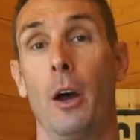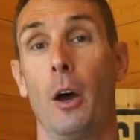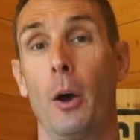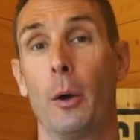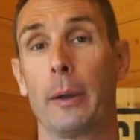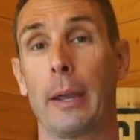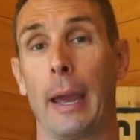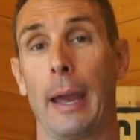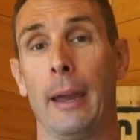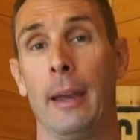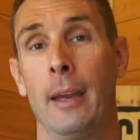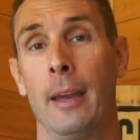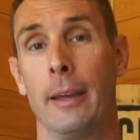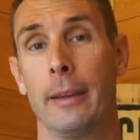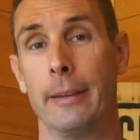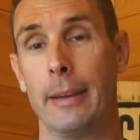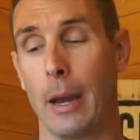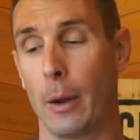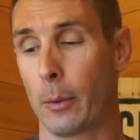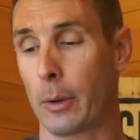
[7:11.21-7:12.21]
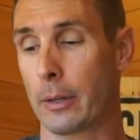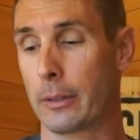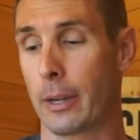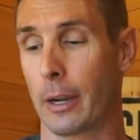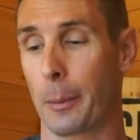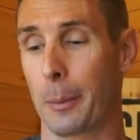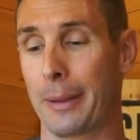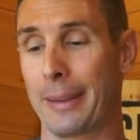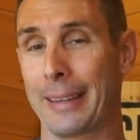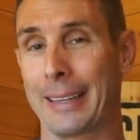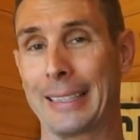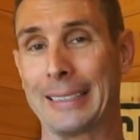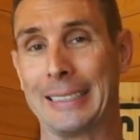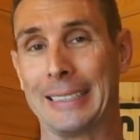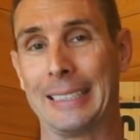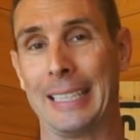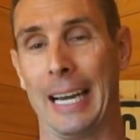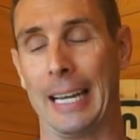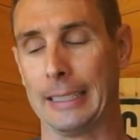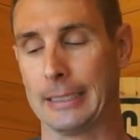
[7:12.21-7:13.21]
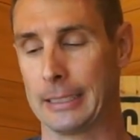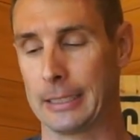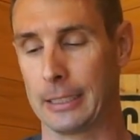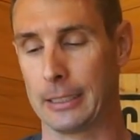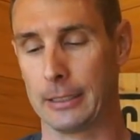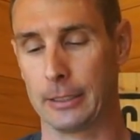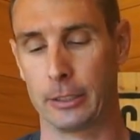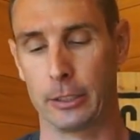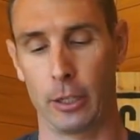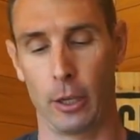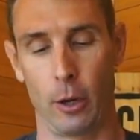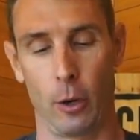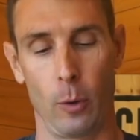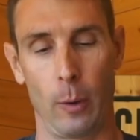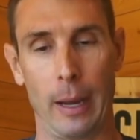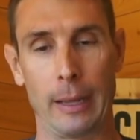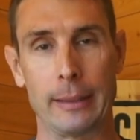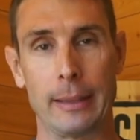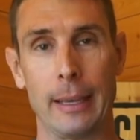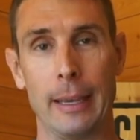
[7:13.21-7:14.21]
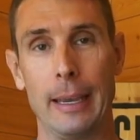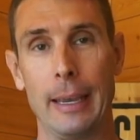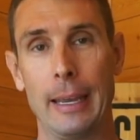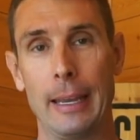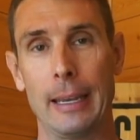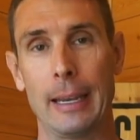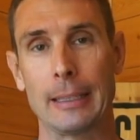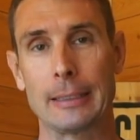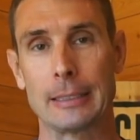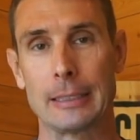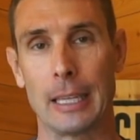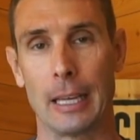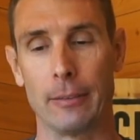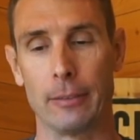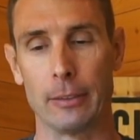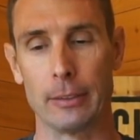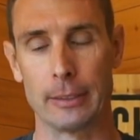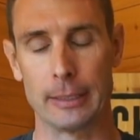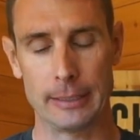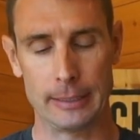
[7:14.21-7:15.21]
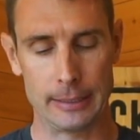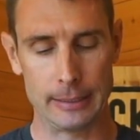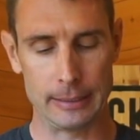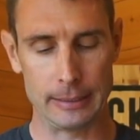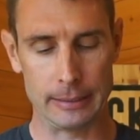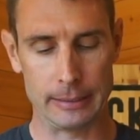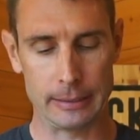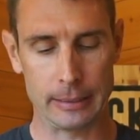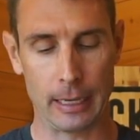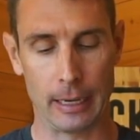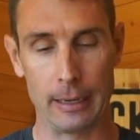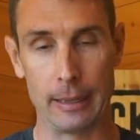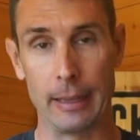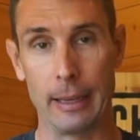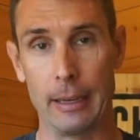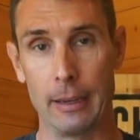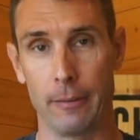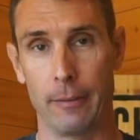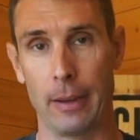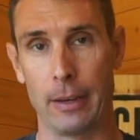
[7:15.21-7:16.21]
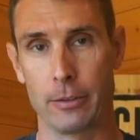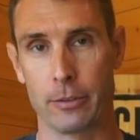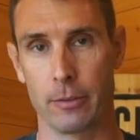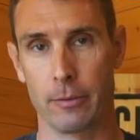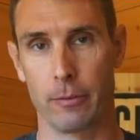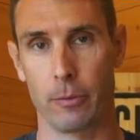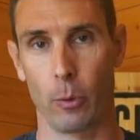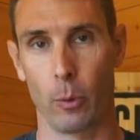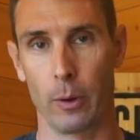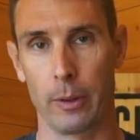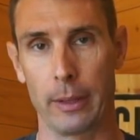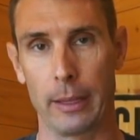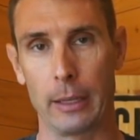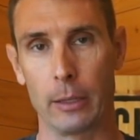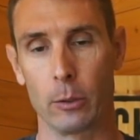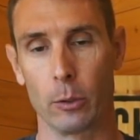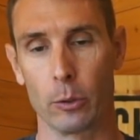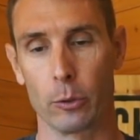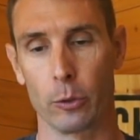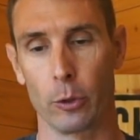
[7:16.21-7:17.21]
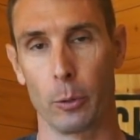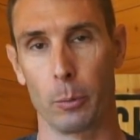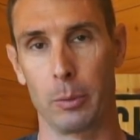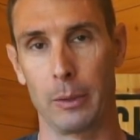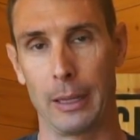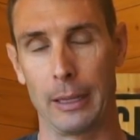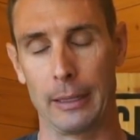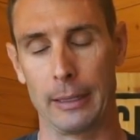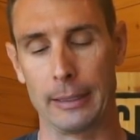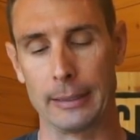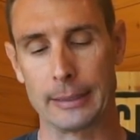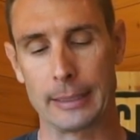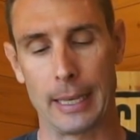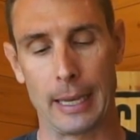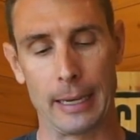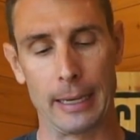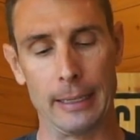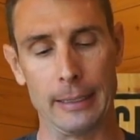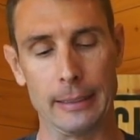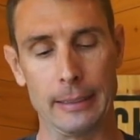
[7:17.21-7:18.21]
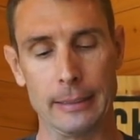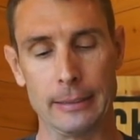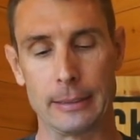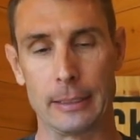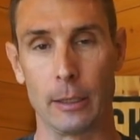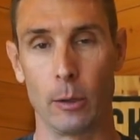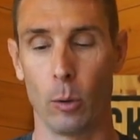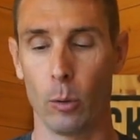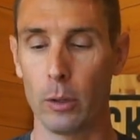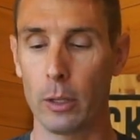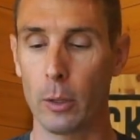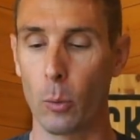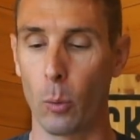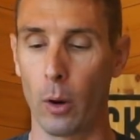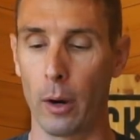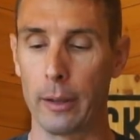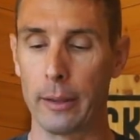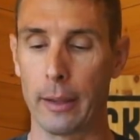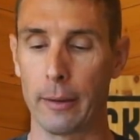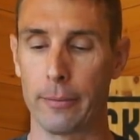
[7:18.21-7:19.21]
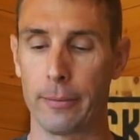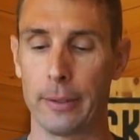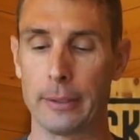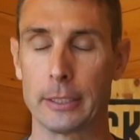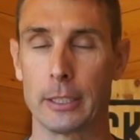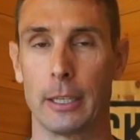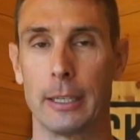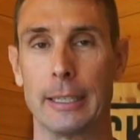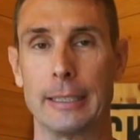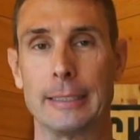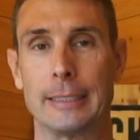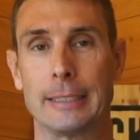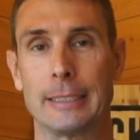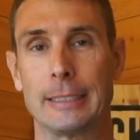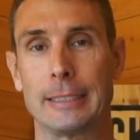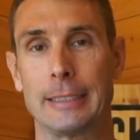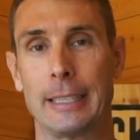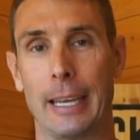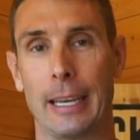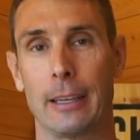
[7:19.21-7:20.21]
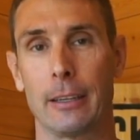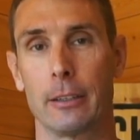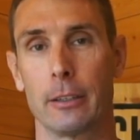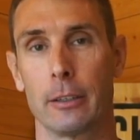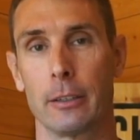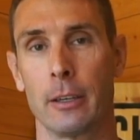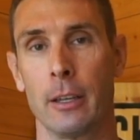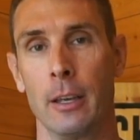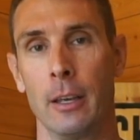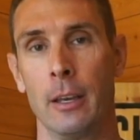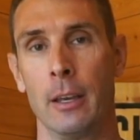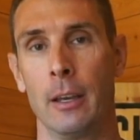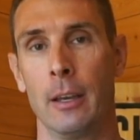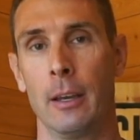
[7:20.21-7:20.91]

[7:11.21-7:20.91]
Okay, now we're going to talk about the cassettes. So at the NX level, this is kind of the innovation for the Eagle group lately, is that it is the only one that fits on a standard